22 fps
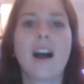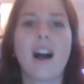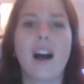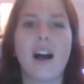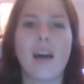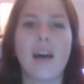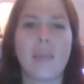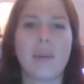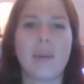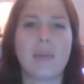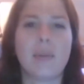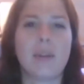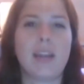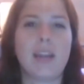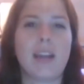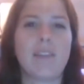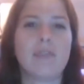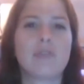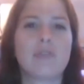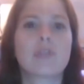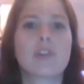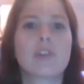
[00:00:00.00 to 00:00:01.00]
and we
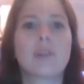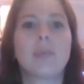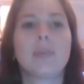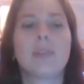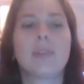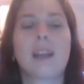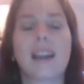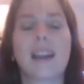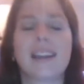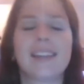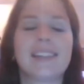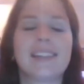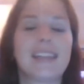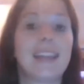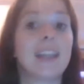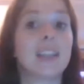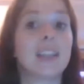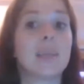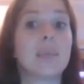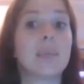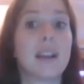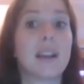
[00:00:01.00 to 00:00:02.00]
have trouble kind of
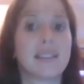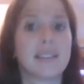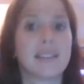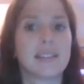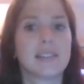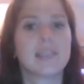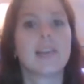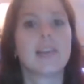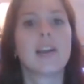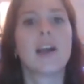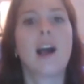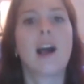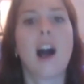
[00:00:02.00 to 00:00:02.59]
staying in the present.